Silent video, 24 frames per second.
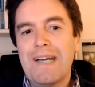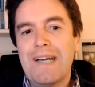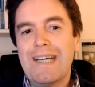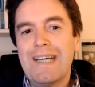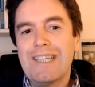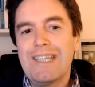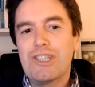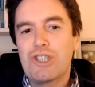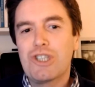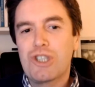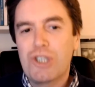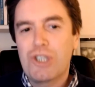
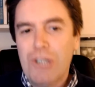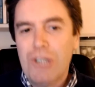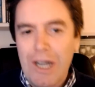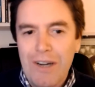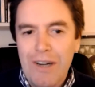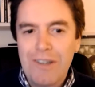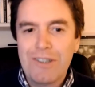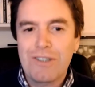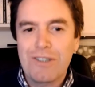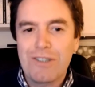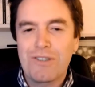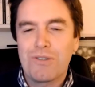
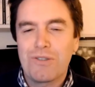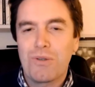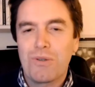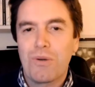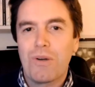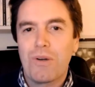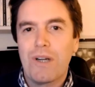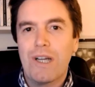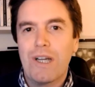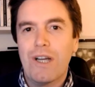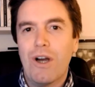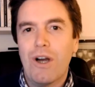share the
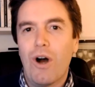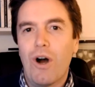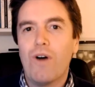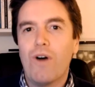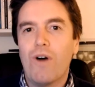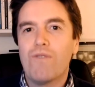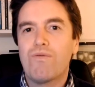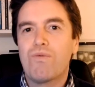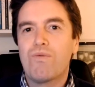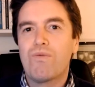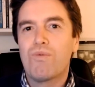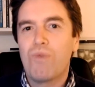story
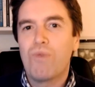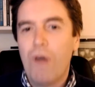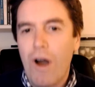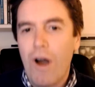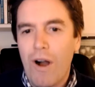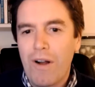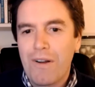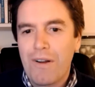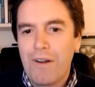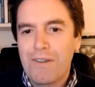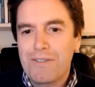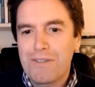of
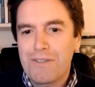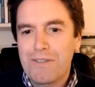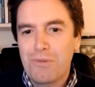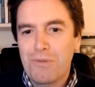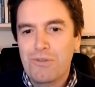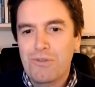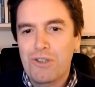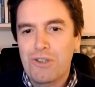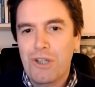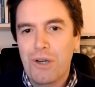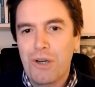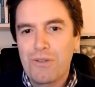ROQUE.
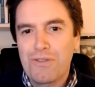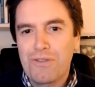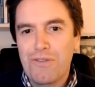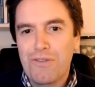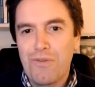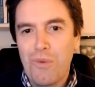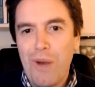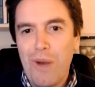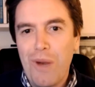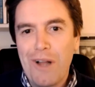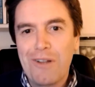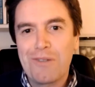So
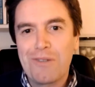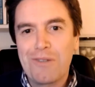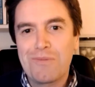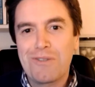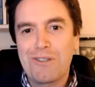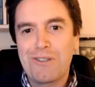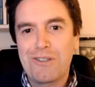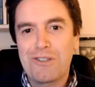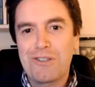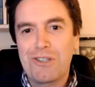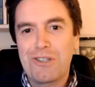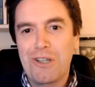Joseph, welcome
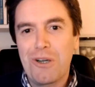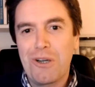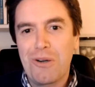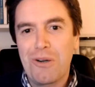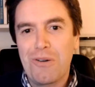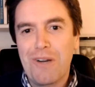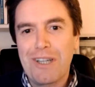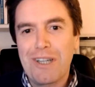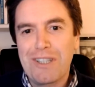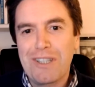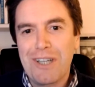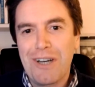to the show.
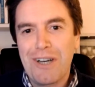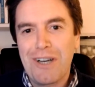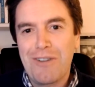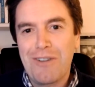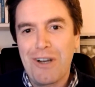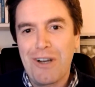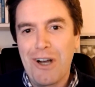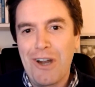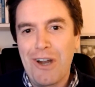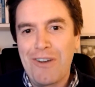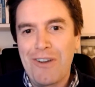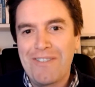Great to have
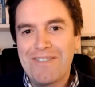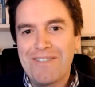you on.